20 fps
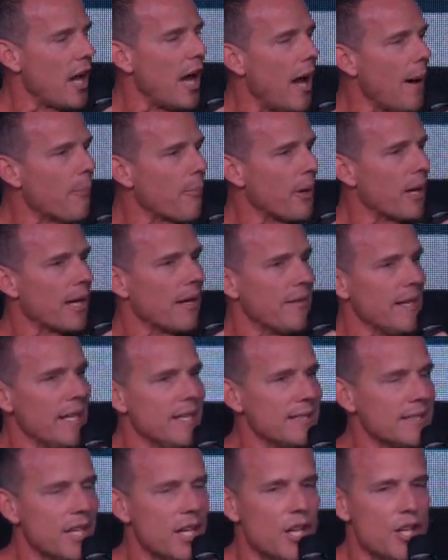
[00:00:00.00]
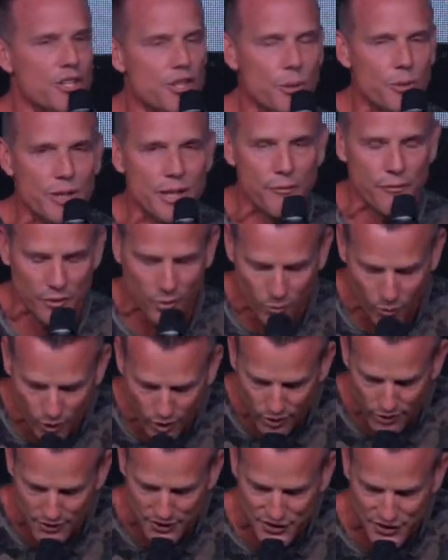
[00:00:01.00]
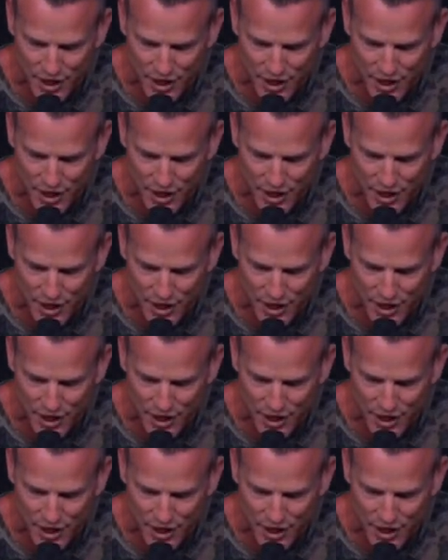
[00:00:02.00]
operate in these two different worlds.